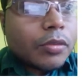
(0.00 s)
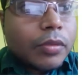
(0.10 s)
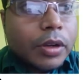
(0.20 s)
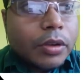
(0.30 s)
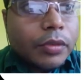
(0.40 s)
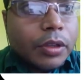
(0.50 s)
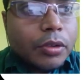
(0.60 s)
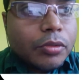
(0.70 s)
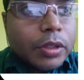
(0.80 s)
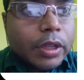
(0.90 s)
what we
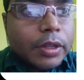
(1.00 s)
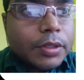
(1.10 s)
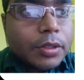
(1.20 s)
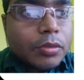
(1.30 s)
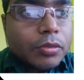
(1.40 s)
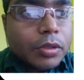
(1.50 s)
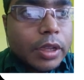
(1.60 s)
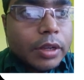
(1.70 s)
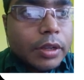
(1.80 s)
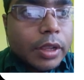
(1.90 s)
know that, so
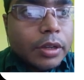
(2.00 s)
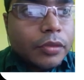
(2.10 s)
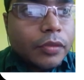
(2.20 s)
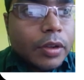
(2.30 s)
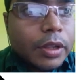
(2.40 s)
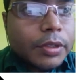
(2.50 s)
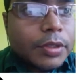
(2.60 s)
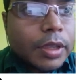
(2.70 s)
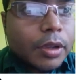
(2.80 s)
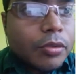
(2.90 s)
then net
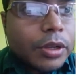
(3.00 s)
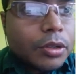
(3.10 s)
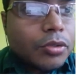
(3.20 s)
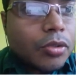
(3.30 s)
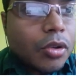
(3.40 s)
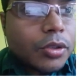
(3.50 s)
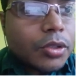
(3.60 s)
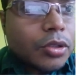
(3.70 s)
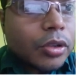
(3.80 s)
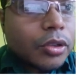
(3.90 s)
flux according to
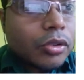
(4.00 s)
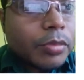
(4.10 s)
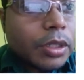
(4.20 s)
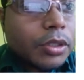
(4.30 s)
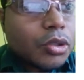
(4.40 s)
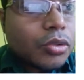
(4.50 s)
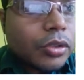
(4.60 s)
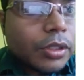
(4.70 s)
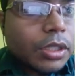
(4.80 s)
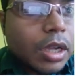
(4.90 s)
Gauss law, it will be
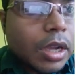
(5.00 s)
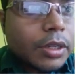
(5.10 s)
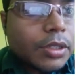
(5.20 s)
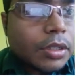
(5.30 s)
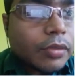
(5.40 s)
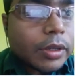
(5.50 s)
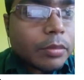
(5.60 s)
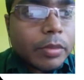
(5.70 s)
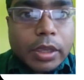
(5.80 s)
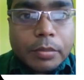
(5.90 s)
charge
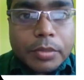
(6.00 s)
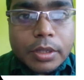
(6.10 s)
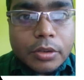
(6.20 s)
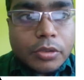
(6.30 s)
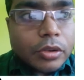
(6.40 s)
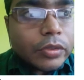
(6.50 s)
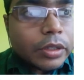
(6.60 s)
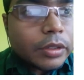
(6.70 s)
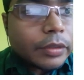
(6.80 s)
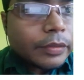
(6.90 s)
divided by epsilon naught,
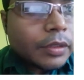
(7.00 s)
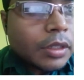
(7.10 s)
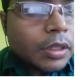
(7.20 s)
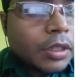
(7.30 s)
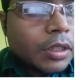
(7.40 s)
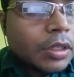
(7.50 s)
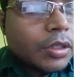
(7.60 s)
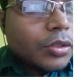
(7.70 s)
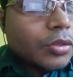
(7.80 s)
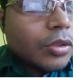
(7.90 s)
right?
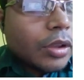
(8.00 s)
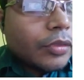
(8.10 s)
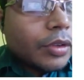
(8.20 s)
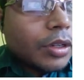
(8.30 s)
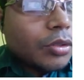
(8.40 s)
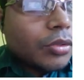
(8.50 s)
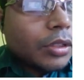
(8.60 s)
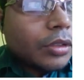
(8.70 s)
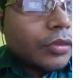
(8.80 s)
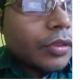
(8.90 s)
So after doing the